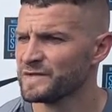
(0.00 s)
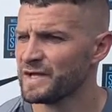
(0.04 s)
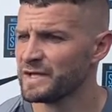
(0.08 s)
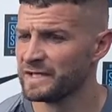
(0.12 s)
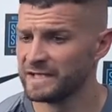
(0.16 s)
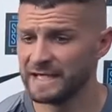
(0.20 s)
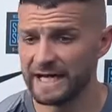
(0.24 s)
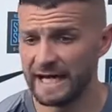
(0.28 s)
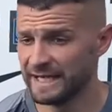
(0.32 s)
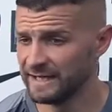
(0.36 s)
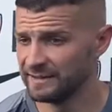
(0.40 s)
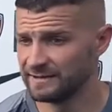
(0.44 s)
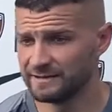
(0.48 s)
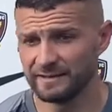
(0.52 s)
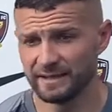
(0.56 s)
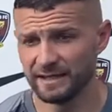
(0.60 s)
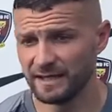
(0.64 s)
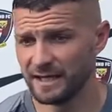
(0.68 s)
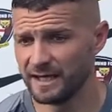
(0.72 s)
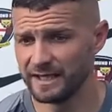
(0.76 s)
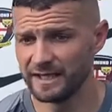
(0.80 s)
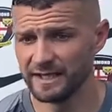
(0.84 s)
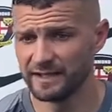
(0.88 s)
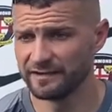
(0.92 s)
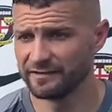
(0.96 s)
Yeah,
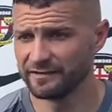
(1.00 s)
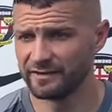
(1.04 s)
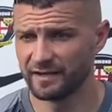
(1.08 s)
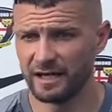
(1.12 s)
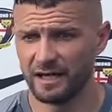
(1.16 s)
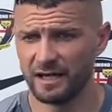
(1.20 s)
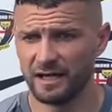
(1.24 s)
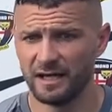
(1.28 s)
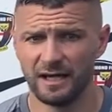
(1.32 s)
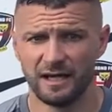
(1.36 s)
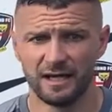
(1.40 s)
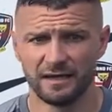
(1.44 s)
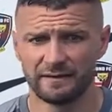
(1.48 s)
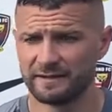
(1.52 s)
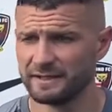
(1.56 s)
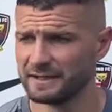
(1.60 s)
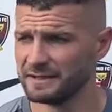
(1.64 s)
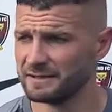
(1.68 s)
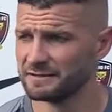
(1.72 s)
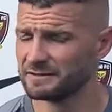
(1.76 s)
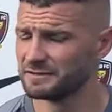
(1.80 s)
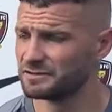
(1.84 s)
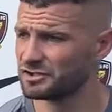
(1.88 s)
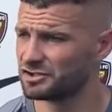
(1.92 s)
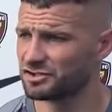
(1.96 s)
delighted. I
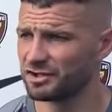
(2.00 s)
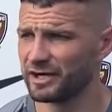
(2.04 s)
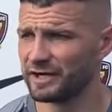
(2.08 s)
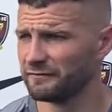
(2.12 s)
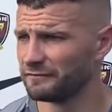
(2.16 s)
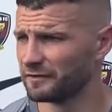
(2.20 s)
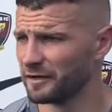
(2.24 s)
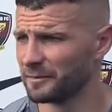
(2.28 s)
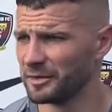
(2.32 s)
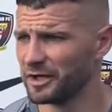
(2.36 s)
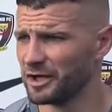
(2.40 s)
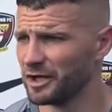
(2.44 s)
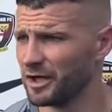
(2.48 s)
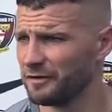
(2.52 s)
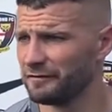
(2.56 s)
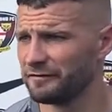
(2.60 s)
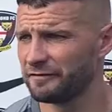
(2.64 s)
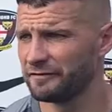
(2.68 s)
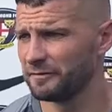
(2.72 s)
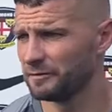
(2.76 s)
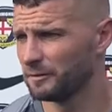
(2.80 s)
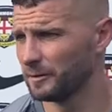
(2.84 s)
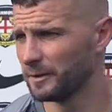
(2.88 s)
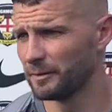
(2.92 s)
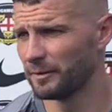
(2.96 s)
think straight from the
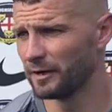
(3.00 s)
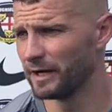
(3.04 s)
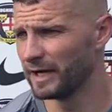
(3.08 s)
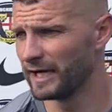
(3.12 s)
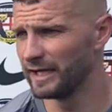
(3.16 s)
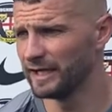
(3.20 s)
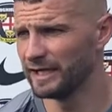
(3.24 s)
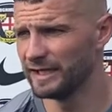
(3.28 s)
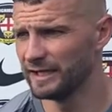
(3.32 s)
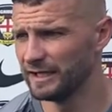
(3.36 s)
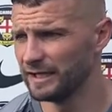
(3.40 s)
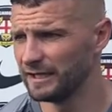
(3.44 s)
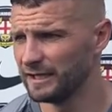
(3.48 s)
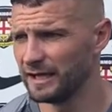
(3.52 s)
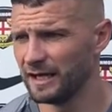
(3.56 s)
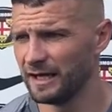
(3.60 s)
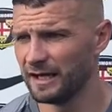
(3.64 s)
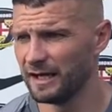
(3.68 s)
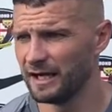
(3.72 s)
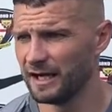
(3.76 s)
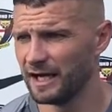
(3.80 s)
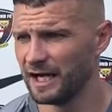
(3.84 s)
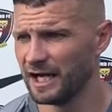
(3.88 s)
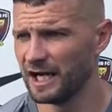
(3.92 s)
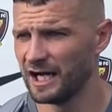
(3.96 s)
off, we were at it.
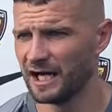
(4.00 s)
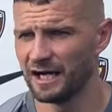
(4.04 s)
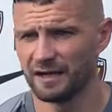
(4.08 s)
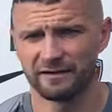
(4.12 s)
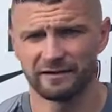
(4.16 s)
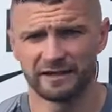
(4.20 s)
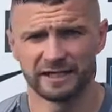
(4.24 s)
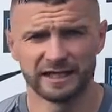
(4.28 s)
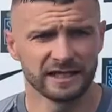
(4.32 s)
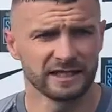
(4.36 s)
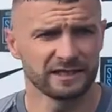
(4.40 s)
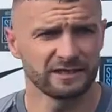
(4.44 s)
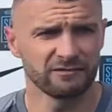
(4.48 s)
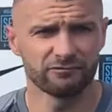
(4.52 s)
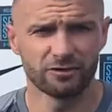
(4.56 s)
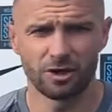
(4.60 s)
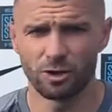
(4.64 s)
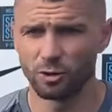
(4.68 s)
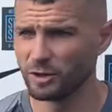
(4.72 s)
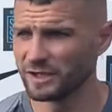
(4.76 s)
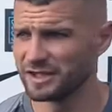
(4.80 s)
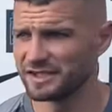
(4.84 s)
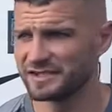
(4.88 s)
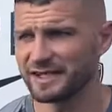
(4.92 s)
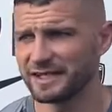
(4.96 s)
I think
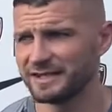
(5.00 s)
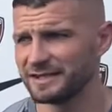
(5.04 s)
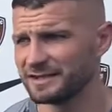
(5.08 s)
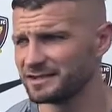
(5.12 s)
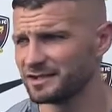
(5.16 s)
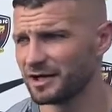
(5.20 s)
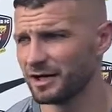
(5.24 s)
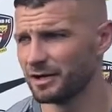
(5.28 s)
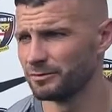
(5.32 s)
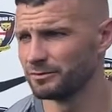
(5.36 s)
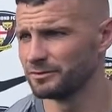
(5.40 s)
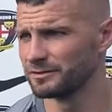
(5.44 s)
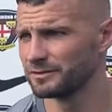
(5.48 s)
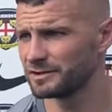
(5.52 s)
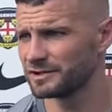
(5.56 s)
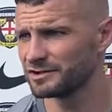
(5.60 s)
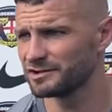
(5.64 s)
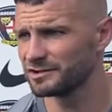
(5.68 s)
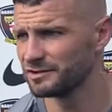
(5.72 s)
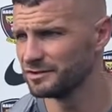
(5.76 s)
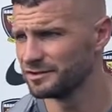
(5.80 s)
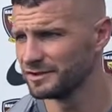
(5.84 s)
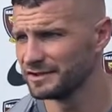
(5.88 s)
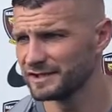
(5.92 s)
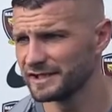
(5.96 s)
Rowley set the tone as
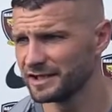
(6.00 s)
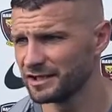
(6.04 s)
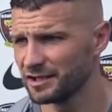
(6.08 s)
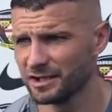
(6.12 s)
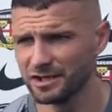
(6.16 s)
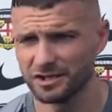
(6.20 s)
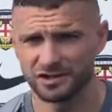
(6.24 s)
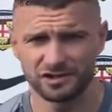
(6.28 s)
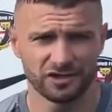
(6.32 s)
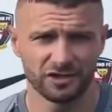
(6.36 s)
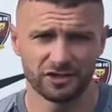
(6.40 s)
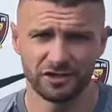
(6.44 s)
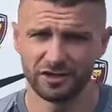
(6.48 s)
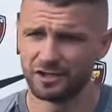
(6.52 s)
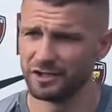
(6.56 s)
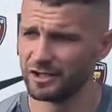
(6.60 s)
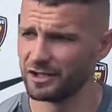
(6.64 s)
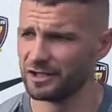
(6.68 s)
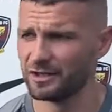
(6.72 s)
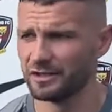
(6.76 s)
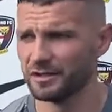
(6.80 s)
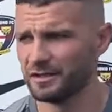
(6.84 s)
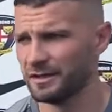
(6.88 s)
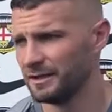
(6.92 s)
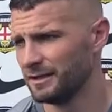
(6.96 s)
soon as he got the turn
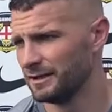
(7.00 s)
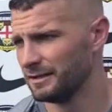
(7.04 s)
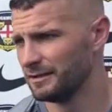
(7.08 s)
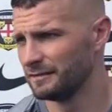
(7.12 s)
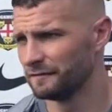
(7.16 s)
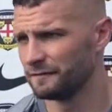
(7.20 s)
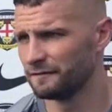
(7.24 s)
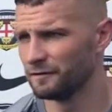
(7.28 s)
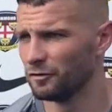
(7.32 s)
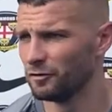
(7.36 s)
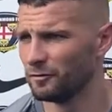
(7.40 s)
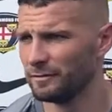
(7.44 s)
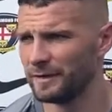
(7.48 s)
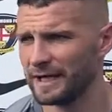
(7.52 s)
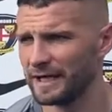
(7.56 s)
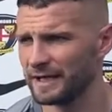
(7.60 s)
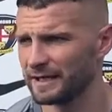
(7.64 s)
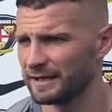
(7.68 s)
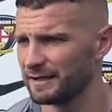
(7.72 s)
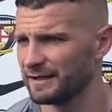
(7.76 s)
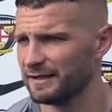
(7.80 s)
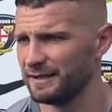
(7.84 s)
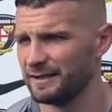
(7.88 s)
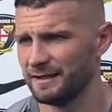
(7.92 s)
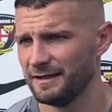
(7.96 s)
on the fullback.
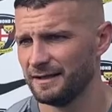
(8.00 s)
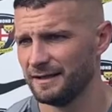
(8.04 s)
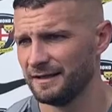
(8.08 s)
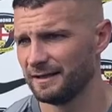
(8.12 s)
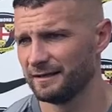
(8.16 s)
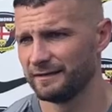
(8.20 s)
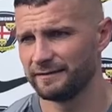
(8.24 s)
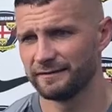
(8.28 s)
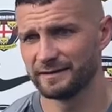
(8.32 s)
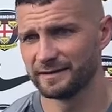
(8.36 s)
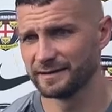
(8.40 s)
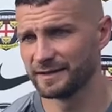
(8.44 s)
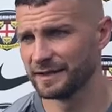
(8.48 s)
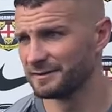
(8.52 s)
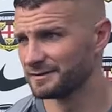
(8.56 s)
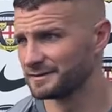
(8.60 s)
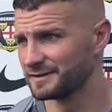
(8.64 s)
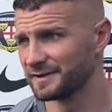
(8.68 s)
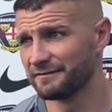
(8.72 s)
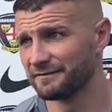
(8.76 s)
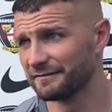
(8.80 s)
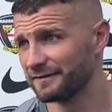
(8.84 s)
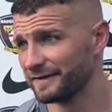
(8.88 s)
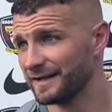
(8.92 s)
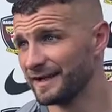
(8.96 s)
I think that was
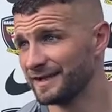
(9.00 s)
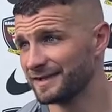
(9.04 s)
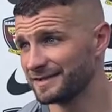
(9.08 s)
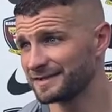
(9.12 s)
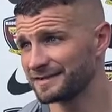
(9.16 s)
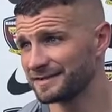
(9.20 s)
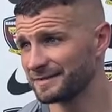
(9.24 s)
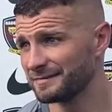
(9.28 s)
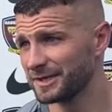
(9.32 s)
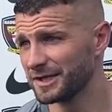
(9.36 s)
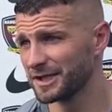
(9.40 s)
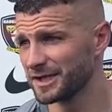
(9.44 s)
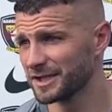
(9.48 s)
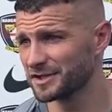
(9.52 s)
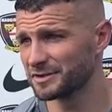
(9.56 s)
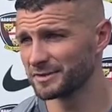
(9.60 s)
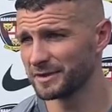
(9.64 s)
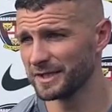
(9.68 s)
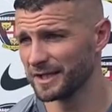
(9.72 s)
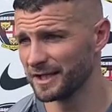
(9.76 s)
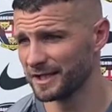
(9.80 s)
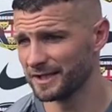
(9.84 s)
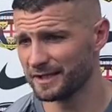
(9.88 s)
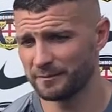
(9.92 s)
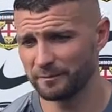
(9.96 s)
him finished, to be honest with
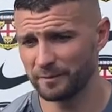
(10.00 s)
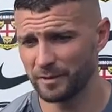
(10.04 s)
you.